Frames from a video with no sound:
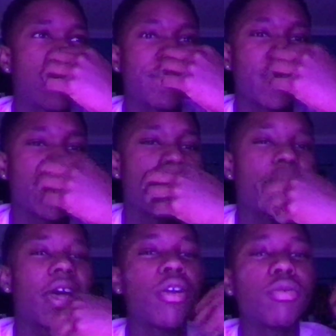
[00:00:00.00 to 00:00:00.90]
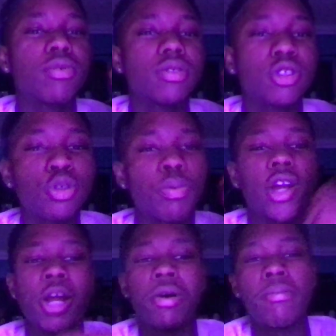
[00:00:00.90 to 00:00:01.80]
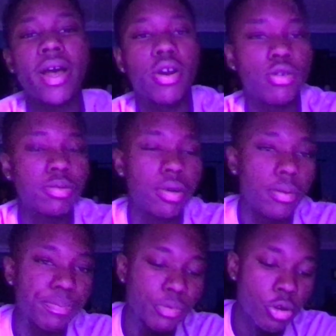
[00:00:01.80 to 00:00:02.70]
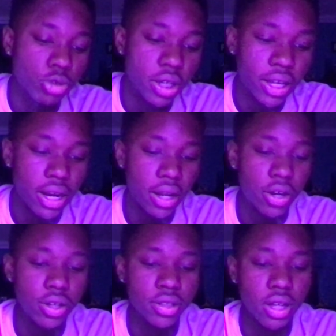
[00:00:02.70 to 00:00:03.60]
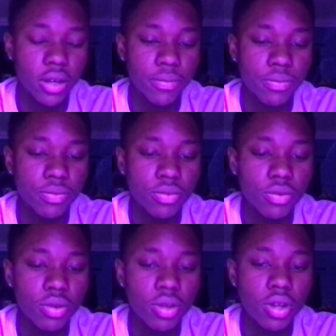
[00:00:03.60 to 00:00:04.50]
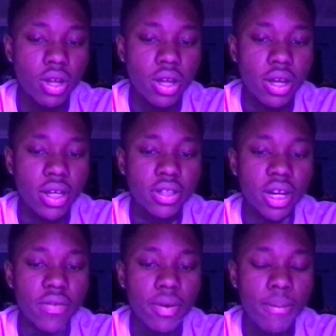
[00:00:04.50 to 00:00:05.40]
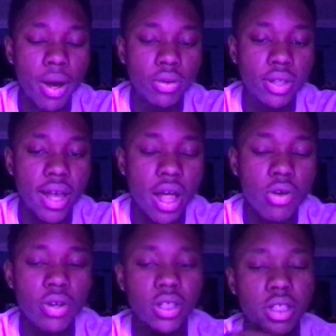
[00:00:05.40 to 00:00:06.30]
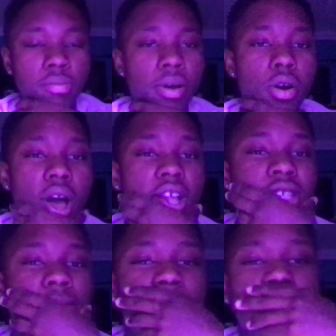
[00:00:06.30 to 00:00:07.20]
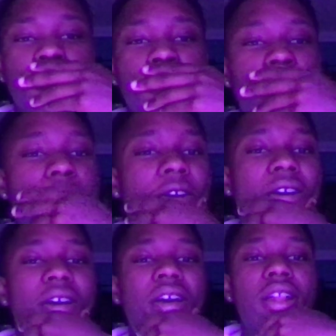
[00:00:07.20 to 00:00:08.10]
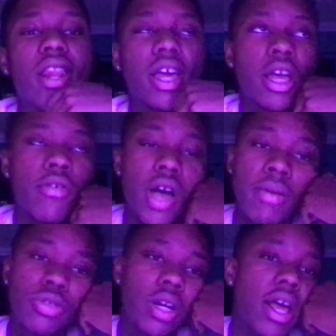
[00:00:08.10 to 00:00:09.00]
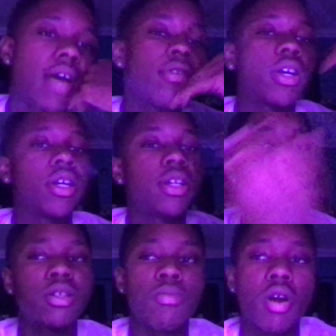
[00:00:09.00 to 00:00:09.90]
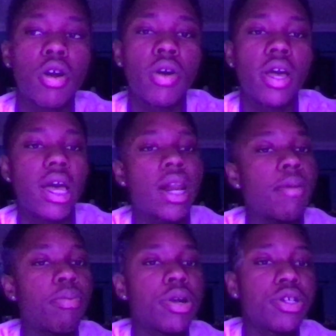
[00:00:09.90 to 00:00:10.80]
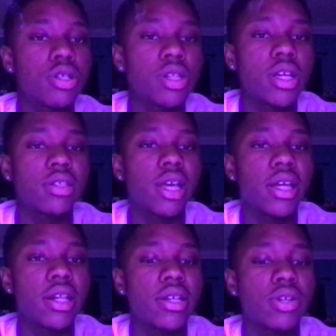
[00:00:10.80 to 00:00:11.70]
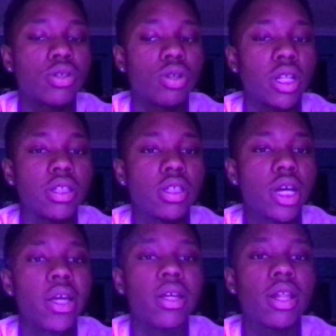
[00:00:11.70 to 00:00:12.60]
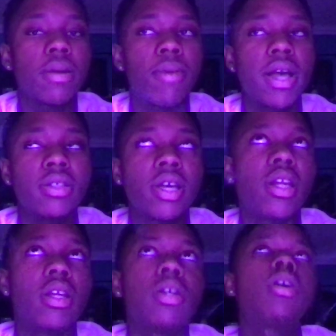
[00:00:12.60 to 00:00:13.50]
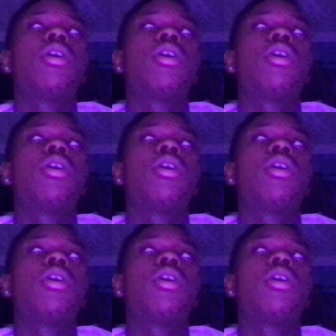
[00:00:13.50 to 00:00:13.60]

yeah, I don't super care about macros. But what I'm trying to get at here is like, it's not even about the calories, it's about how does it make me feel. Like, if I'm trying to have a good day tomorrow, and I'm pretty sure the anxiety is also linked to diet, like my anxiety,